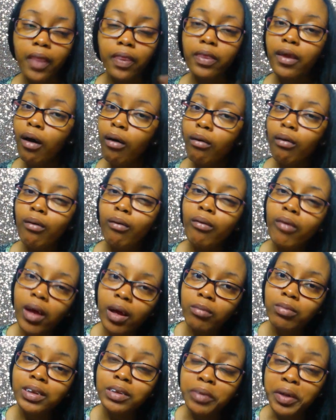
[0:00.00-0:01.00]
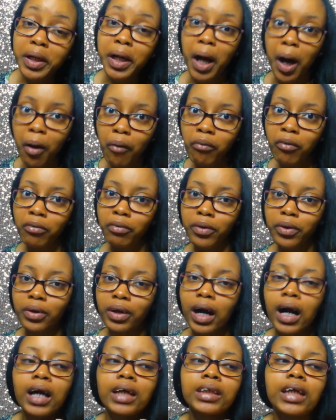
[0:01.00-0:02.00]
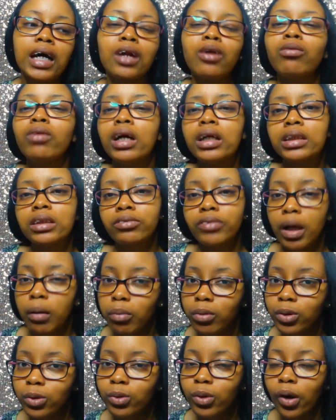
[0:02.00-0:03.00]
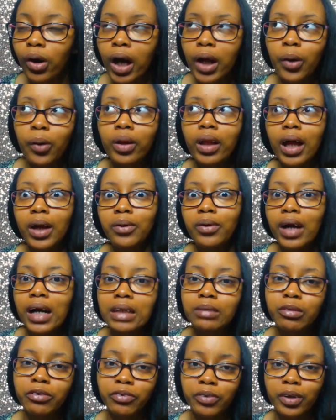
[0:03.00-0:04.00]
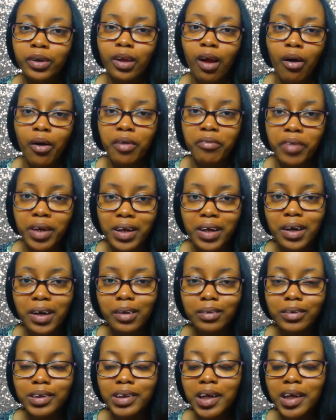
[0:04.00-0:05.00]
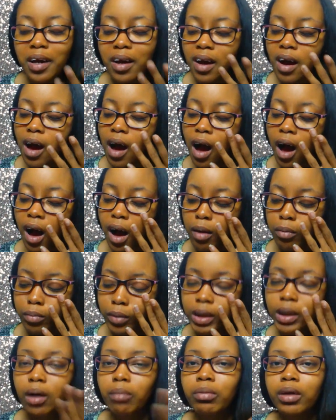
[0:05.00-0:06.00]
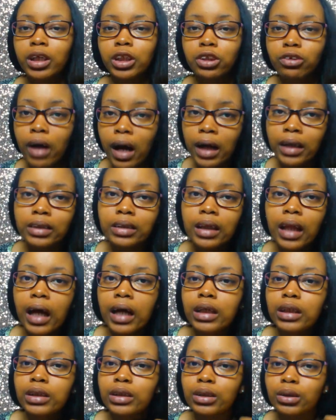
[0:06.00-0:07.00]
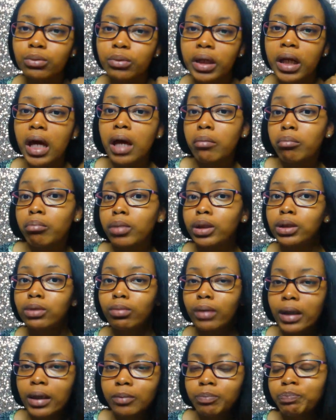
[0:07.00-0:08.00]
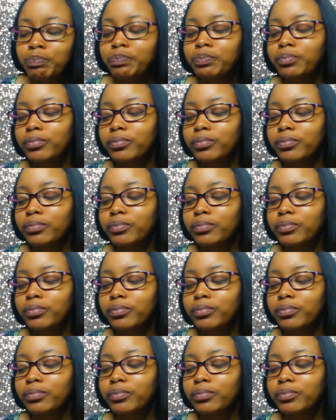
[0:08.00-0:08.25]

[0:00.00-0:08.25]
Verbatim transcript: Though it was very helpful for you guys, I don't like to ramble too long. I know a lot of you guys prefer longer videos, um, so I'm going to try to like do an in-between.